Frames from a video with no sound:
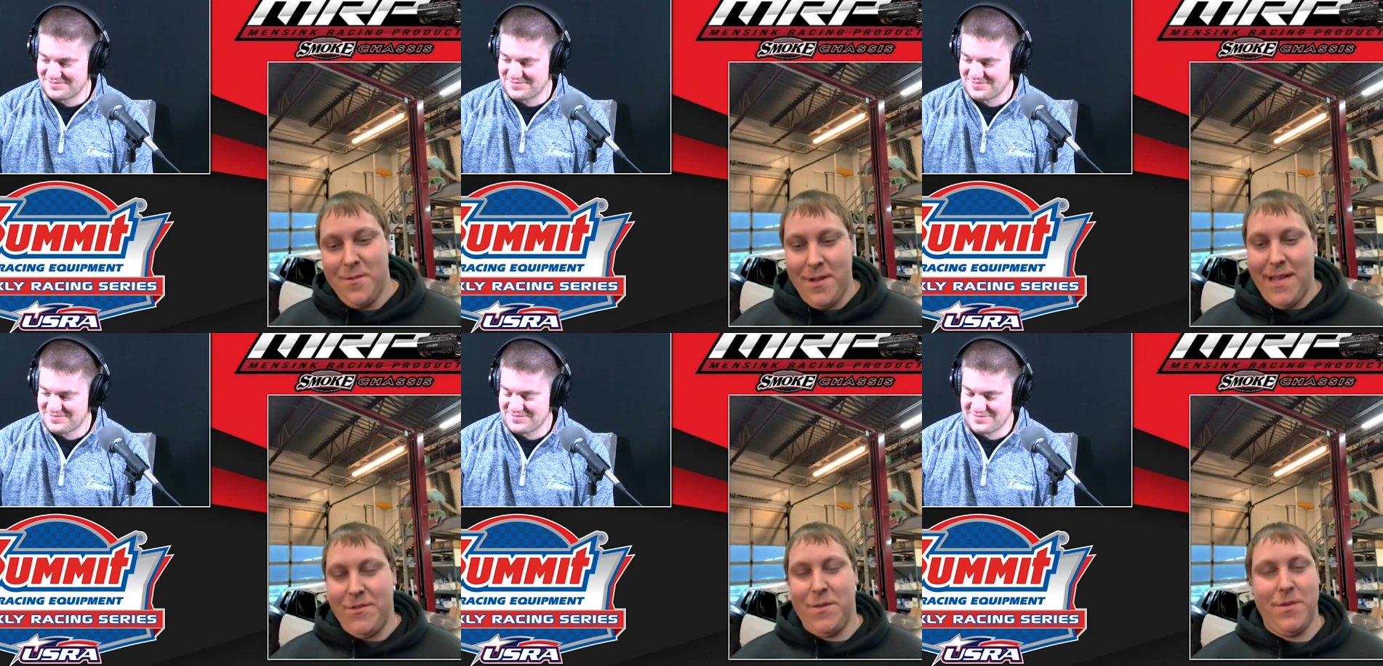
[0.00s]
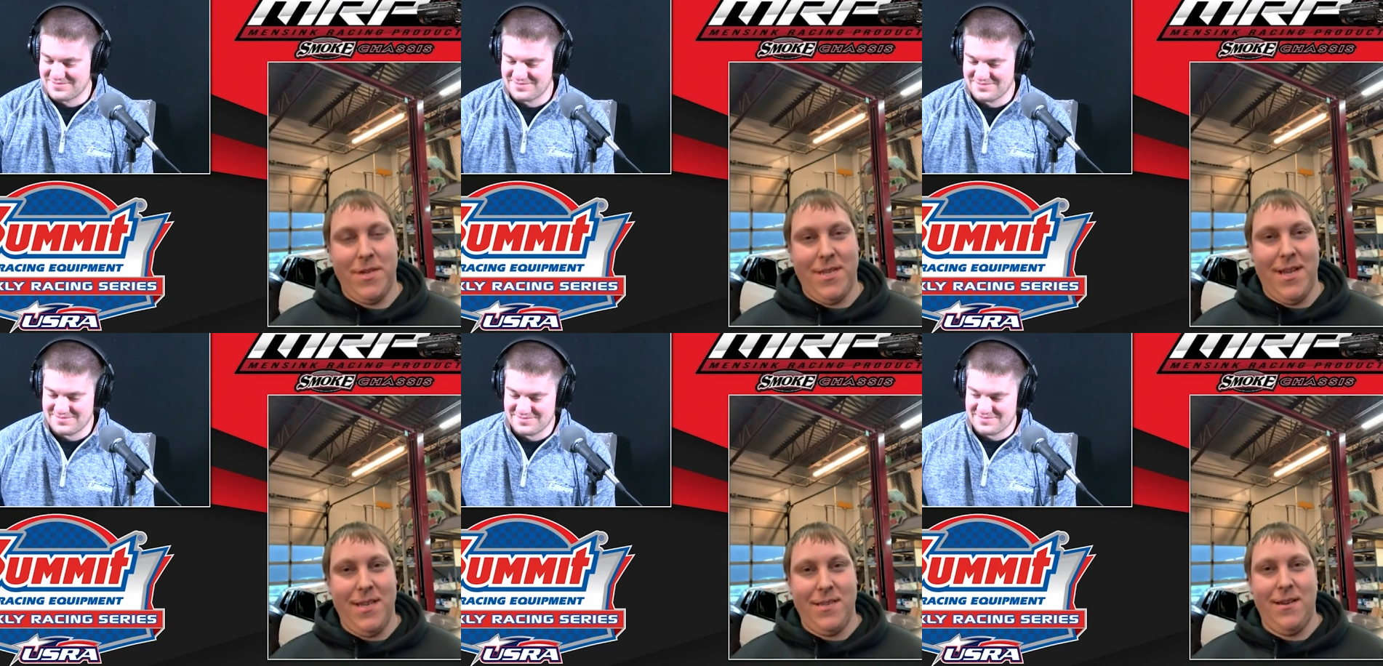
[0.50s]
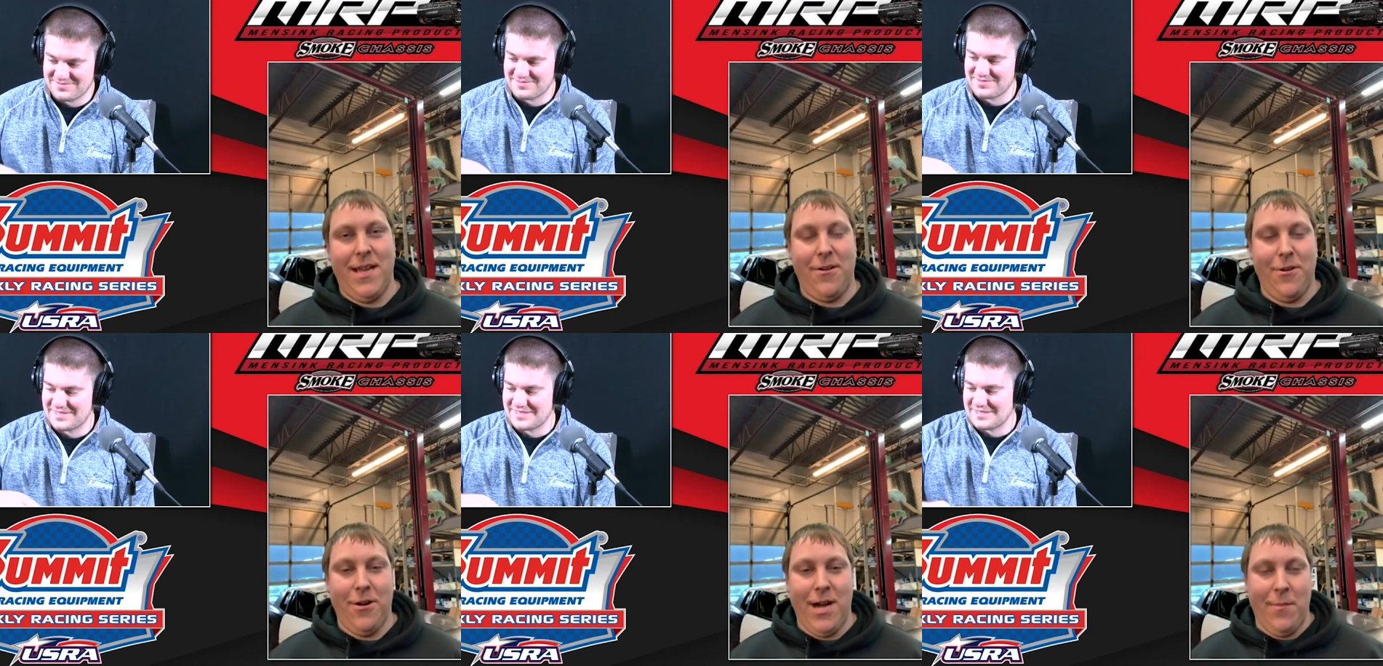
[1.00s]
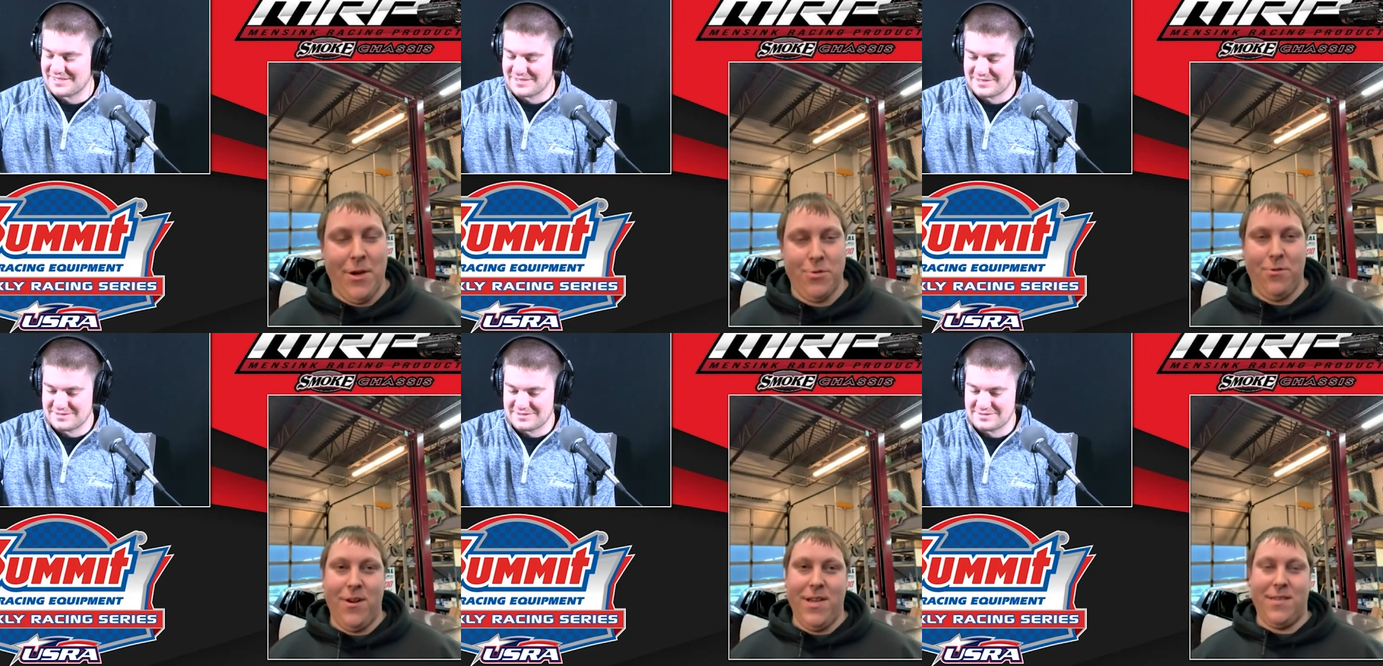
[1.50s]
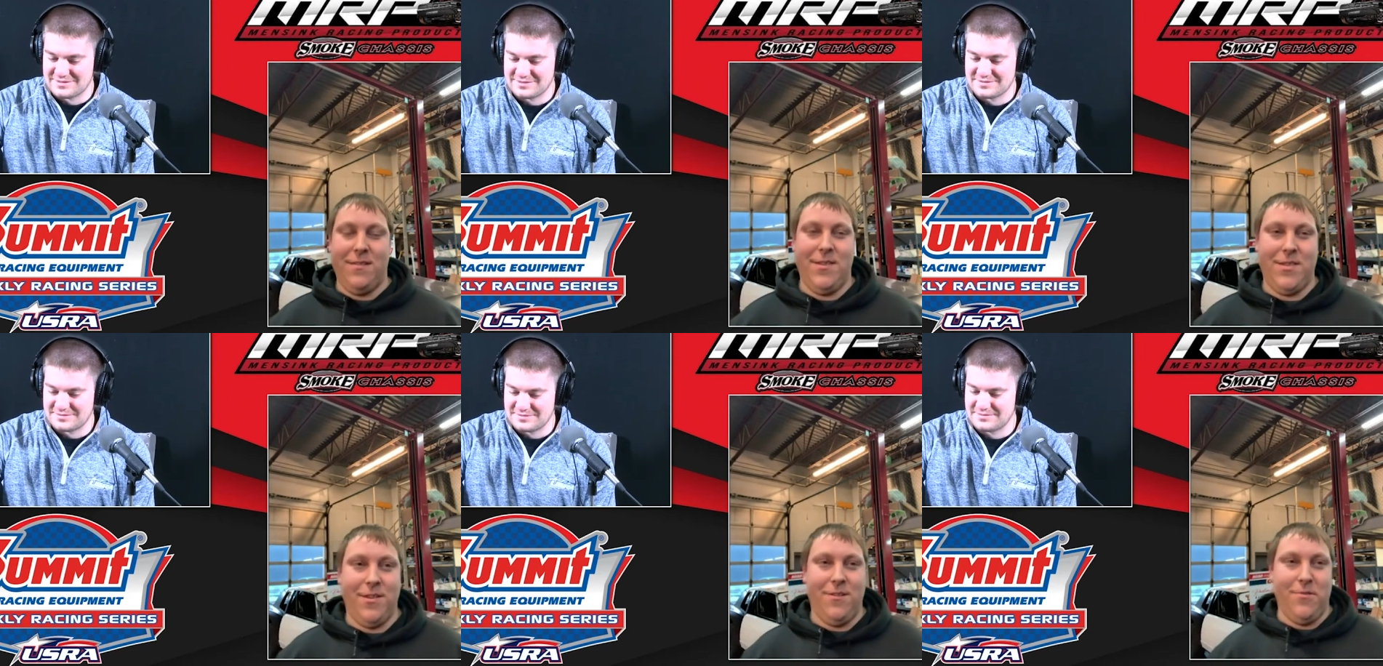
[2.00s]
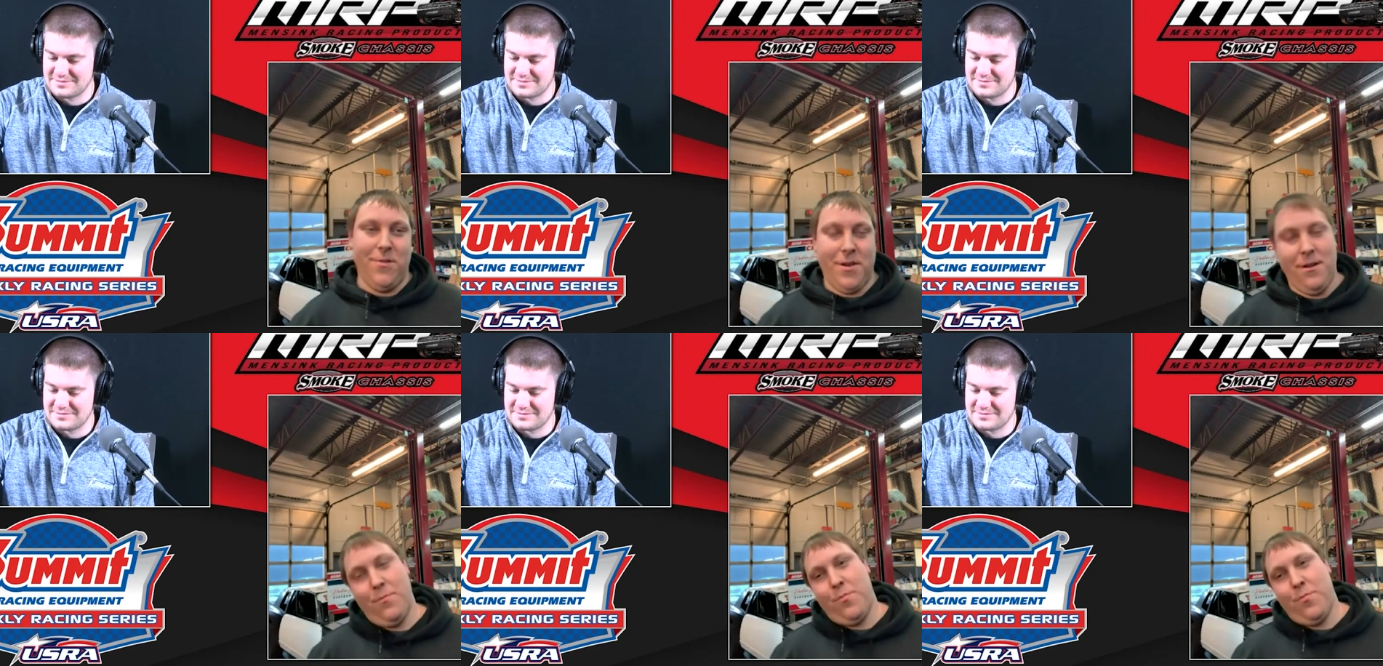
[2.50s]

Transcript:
Speaker 1: have some success. And I don't know how much we'll race this year. We're going to